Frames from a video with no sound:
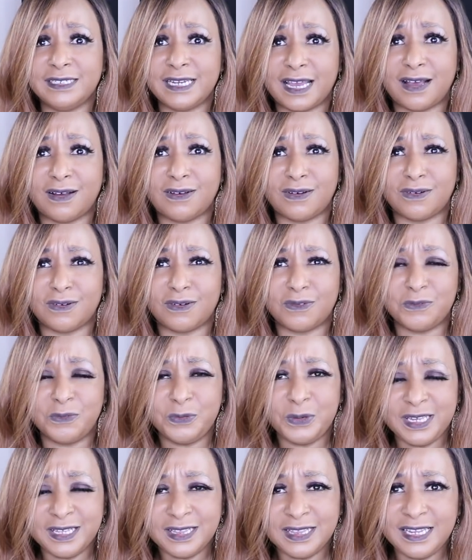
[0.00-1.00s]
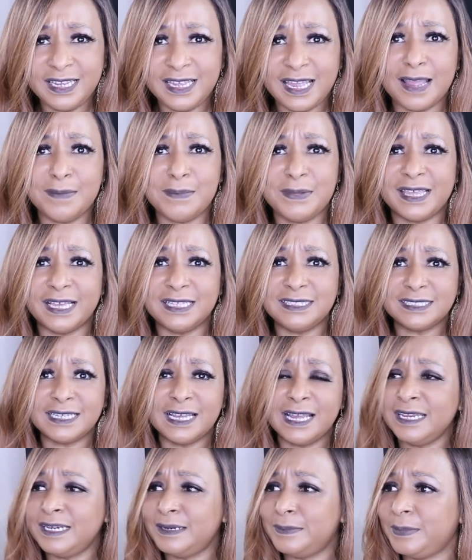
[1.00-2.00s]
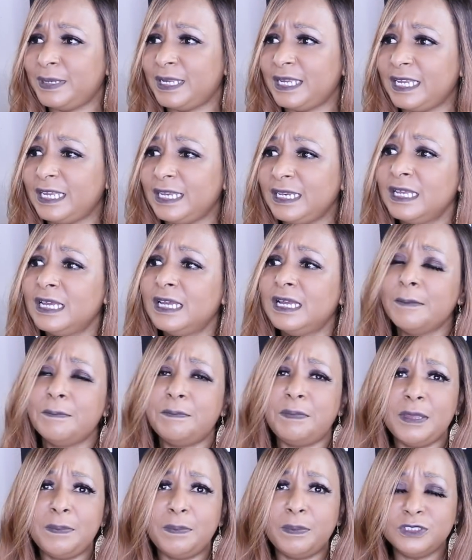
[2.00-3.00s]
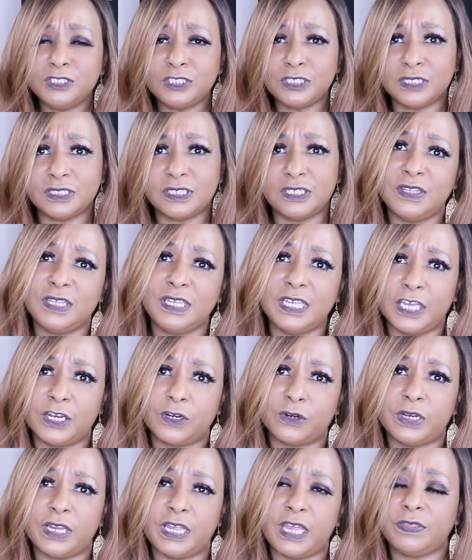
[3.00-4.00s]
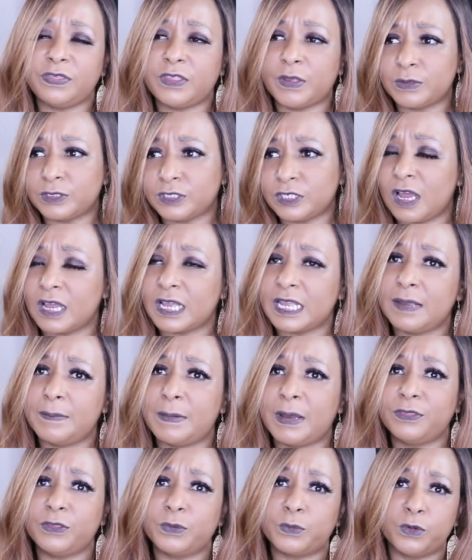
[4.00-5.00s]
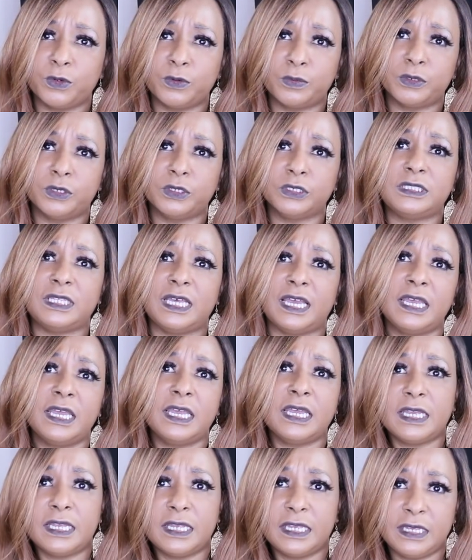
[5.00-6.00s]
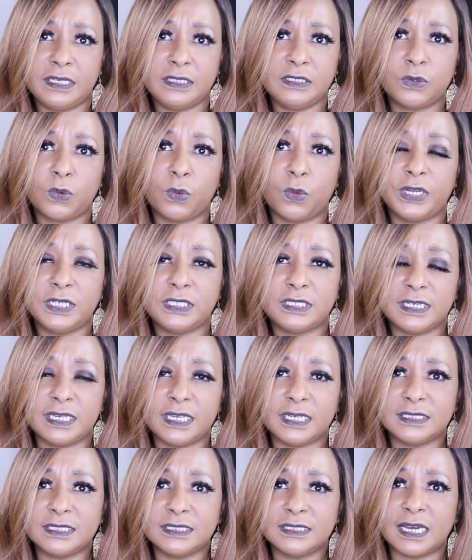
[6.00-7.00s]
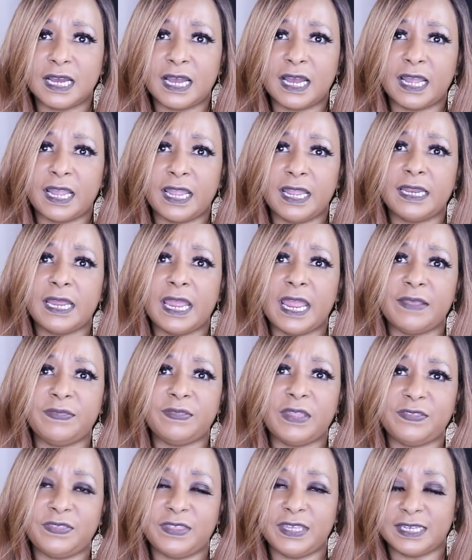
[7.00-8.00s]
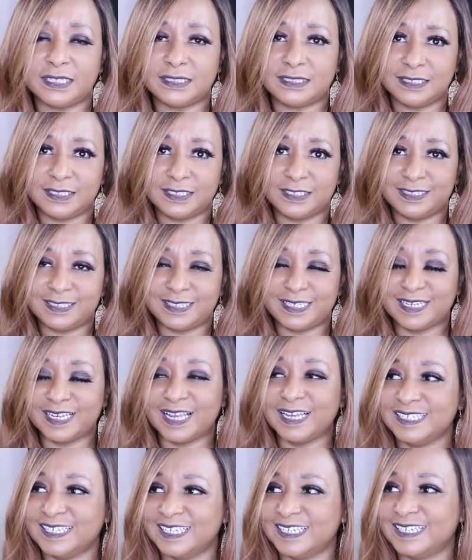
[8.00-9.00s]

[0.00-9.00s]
Now, really? I mean, that's kind of mean. People took to the internet. They were talking about the rumors that he's going to get denied, and they think it's a good thing.